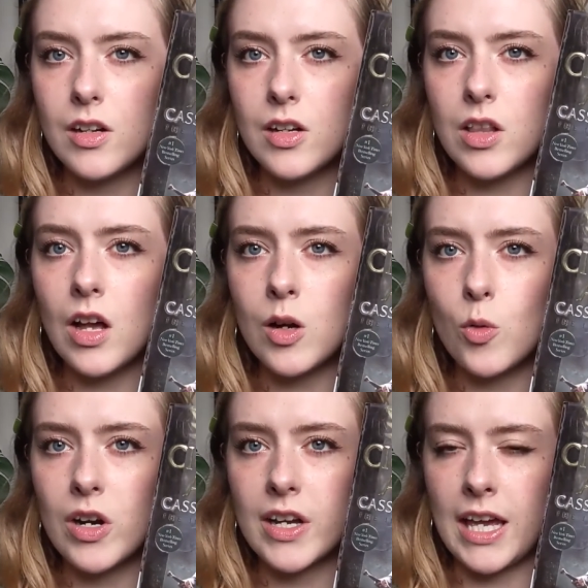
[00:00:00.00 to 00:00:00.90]

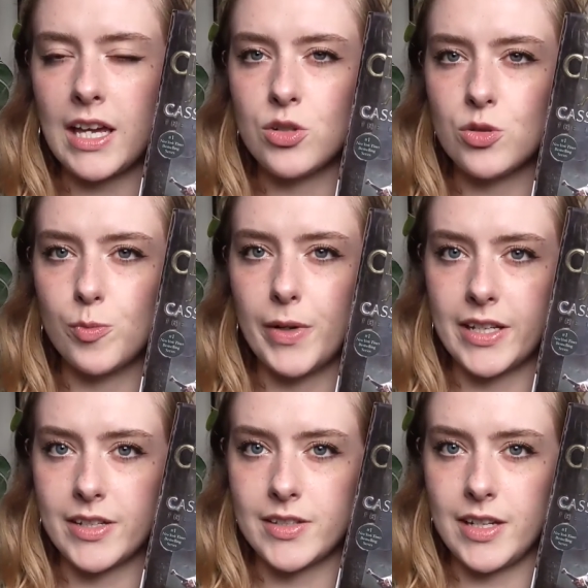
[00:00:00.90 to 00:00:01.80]
Clockwork Angel by
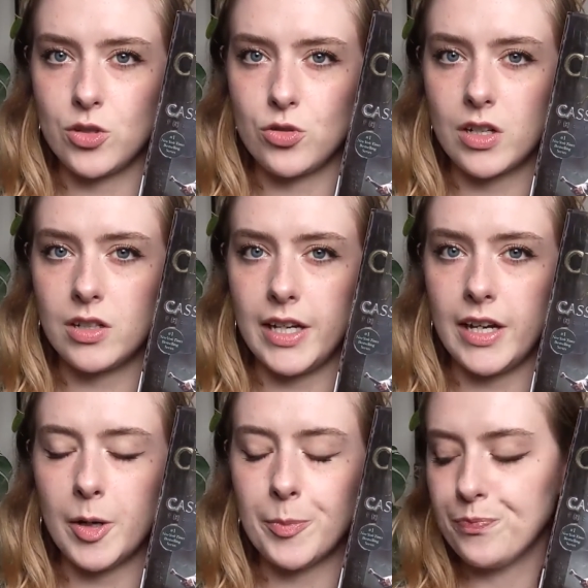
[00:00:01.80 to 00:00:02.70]
Cassandra
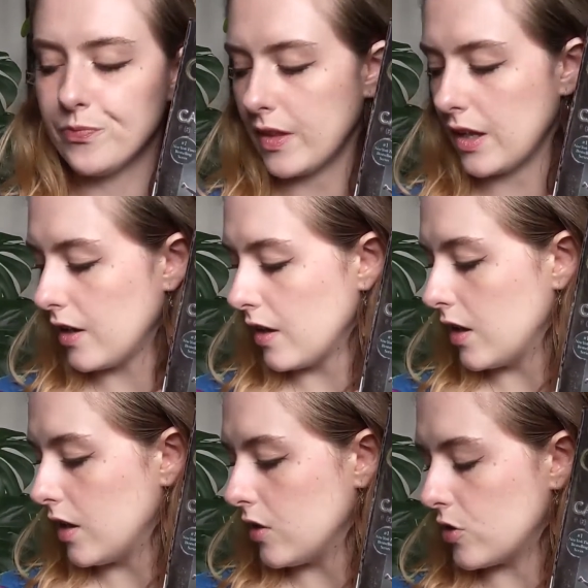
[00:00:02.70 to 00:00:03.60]
Clare.
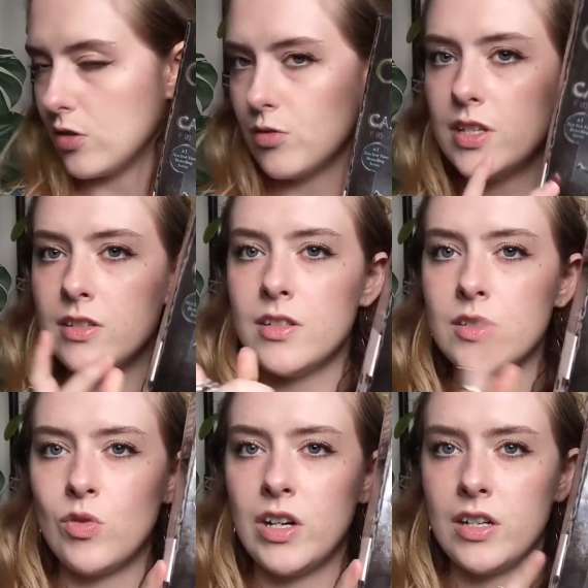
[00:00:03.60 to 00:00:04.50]
So this
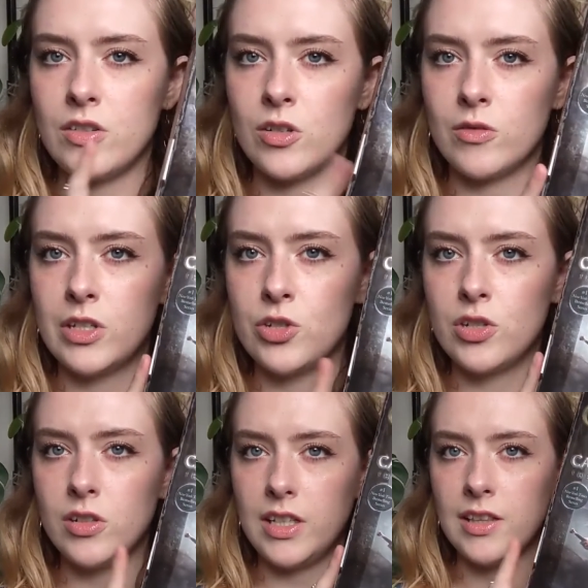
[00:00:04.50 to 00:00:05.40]
is what
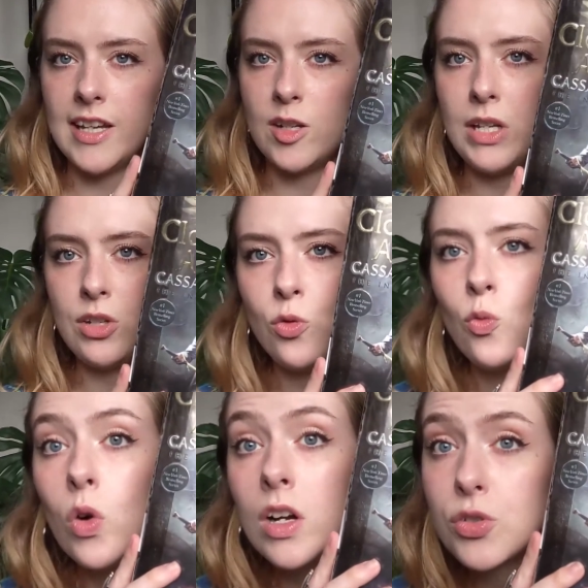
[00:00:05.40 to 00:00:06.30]
originally led me to
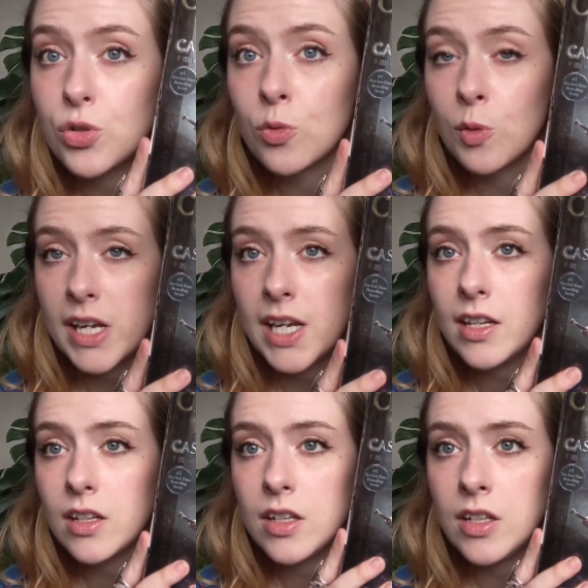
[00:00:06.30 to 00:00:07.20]
want to read
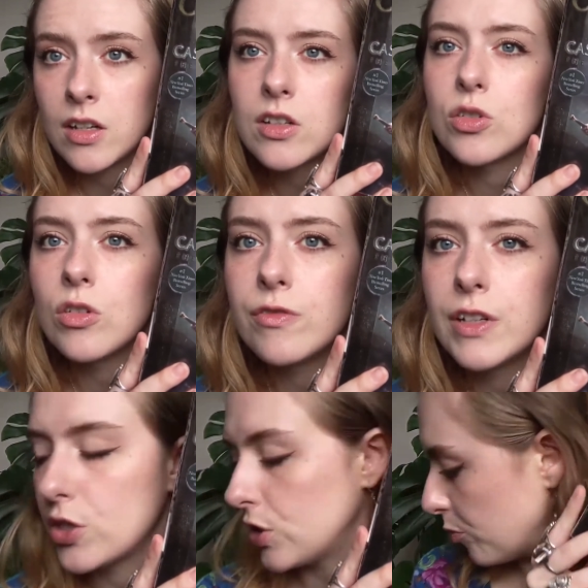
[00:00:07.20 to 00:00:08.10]
young adult
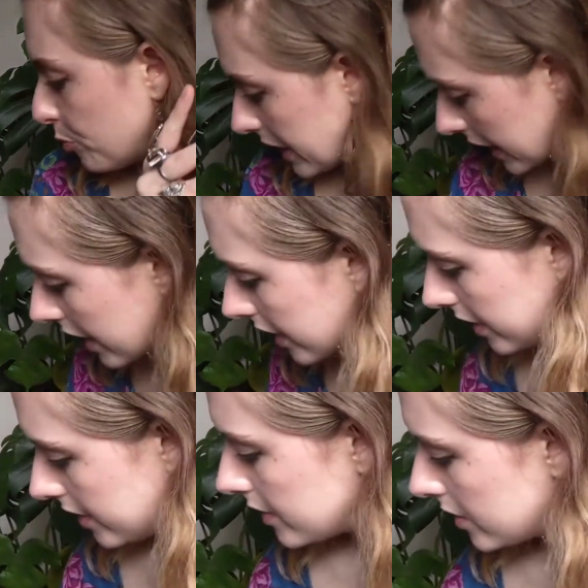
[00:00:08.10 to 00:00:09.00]
fiction,
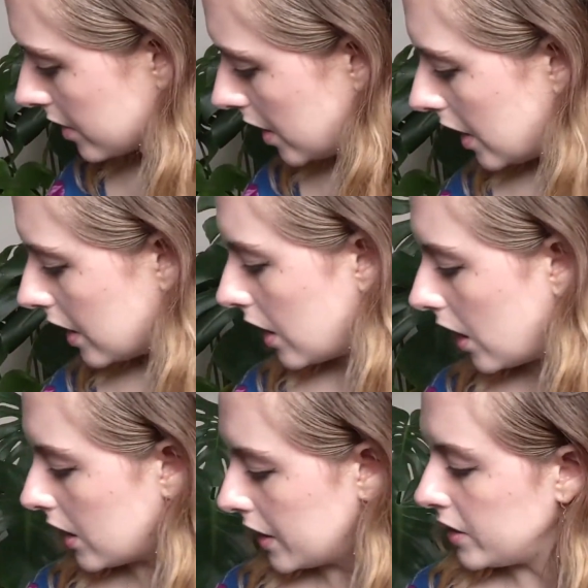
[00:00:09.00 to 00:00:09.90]
because
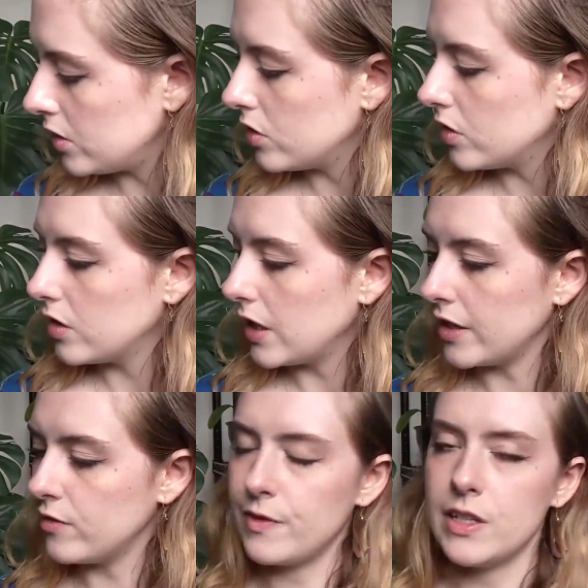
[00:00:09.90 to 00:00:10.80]
I
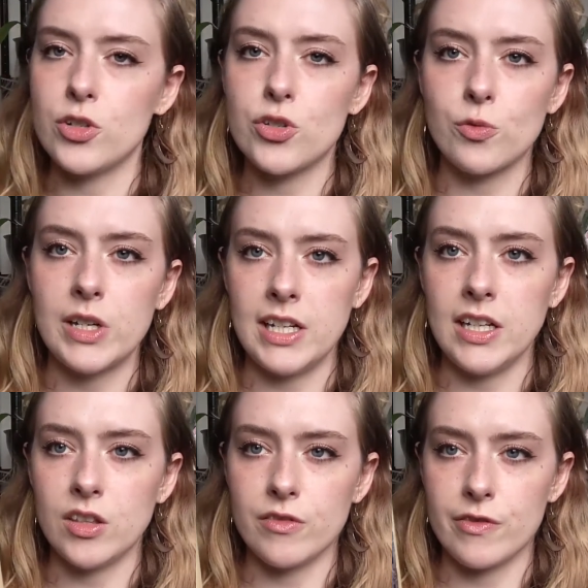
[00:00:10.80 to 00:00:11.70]
had finished
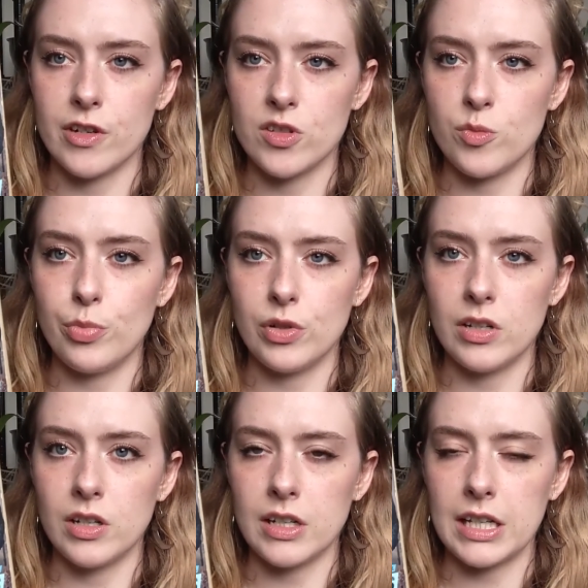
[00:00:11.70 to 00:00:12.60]
reading the first
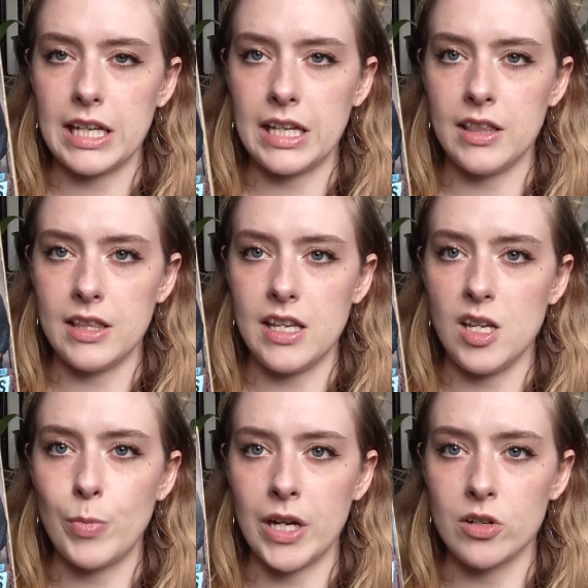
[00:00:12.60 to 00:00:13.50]
book in
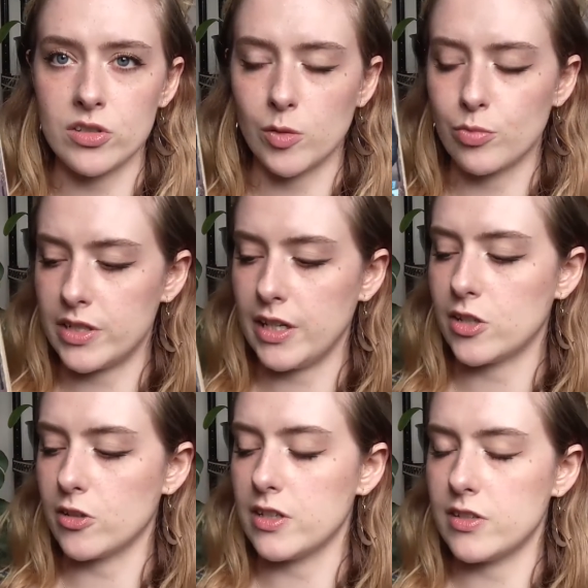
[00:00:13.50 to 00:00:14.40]
the Parasol
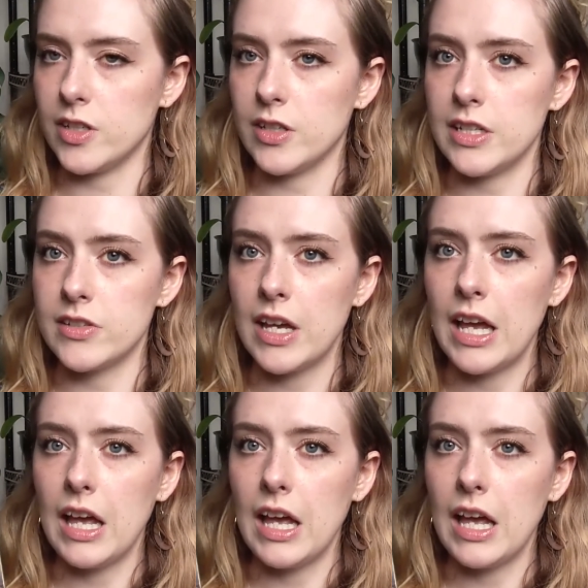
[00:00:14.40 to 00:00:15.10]
Protectorate series,